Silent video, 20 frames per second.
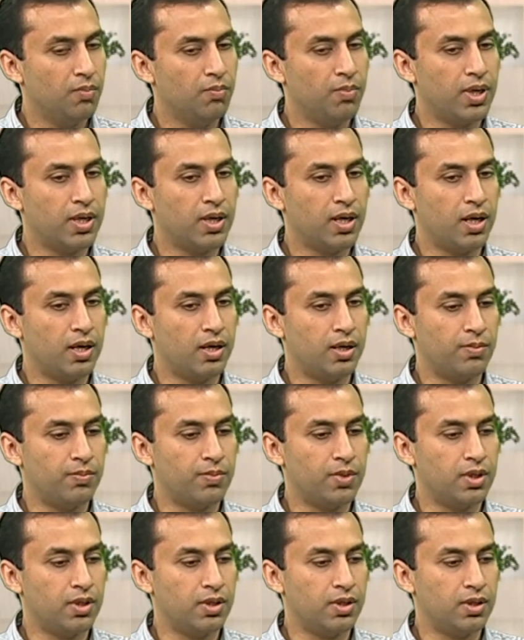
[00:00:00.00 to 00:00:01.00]
But
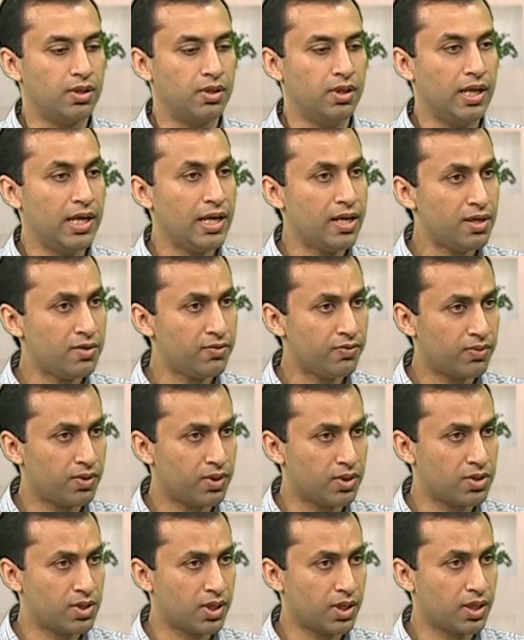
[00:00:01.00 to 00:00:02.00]
the layered
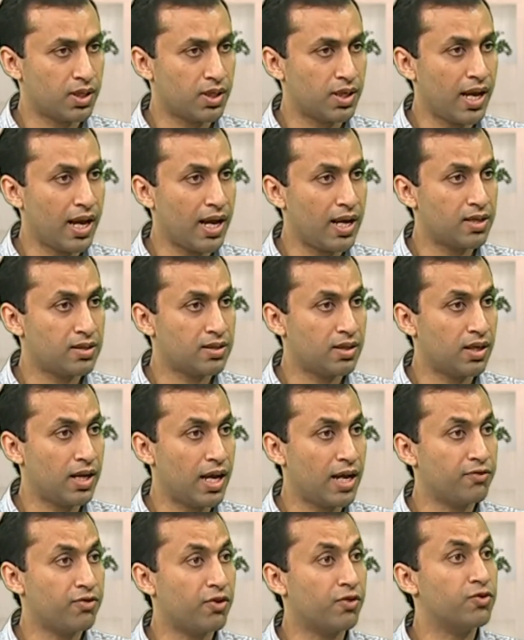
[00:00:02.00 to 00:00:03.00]
chicken has a
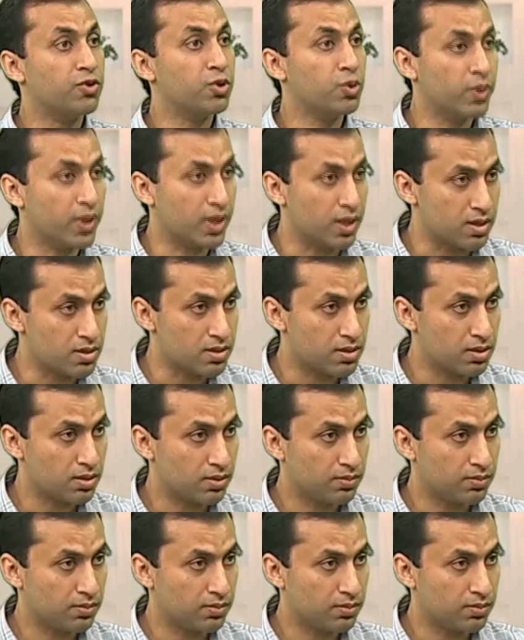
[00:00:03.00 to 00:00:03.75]
life of 2 years.